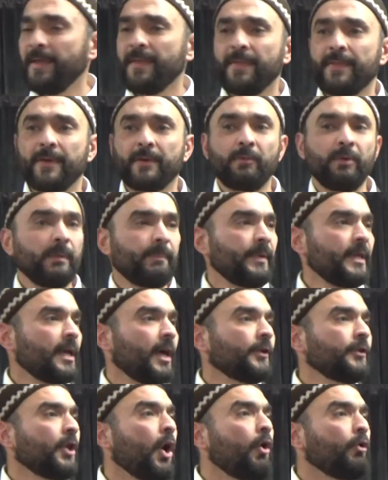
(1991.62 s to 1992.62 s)
There will be
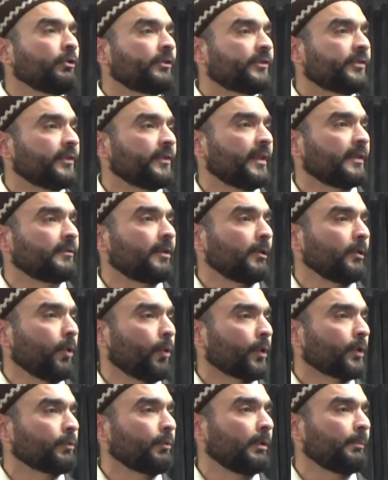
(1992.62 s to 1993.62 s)
a note that the
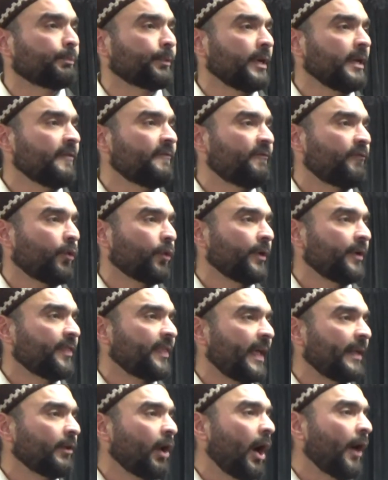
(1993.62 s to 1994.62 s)
Lord will bring
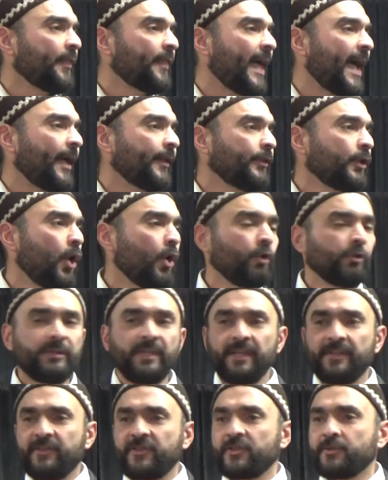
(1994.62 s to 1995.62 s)
forth, and on that note
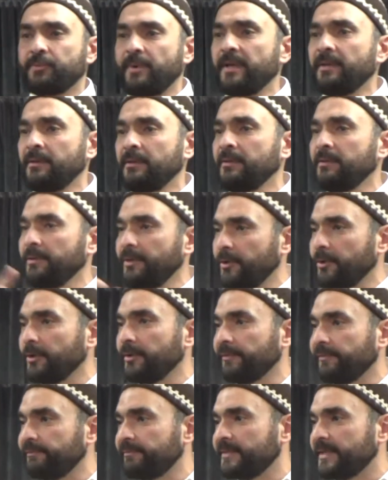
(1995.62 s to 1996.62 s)
it's written
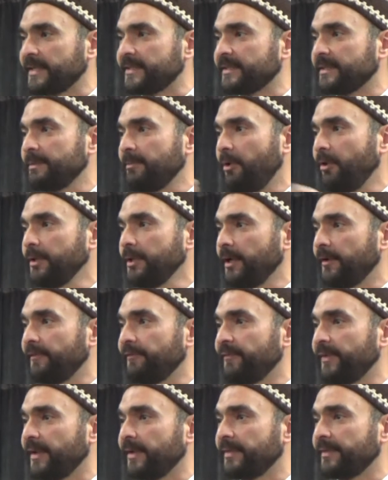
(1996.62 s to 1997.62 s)
your testimony of
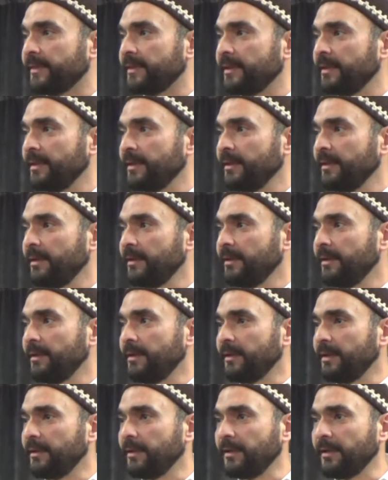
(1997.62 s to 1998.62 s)
faith.
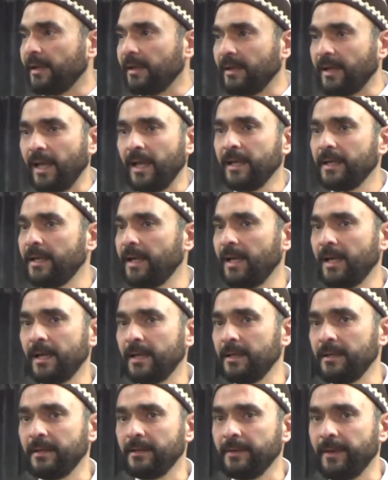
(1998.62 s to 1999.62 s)
La
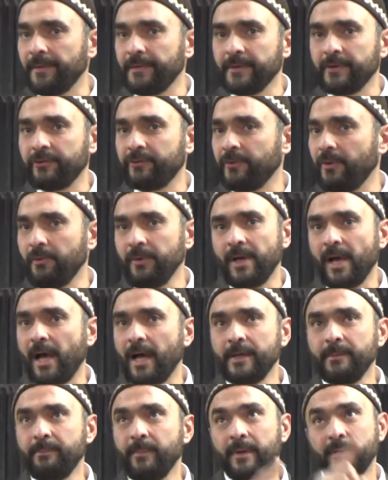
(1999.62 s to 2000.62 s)
ilaha illallah. There is no
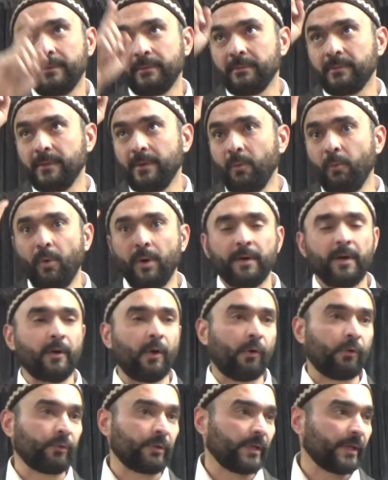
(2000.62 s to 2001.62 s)
God but the one and
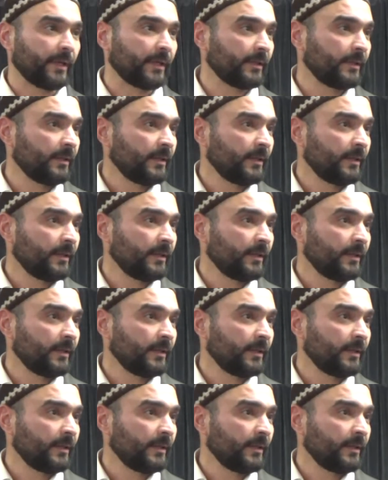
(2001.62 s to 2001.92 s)
only.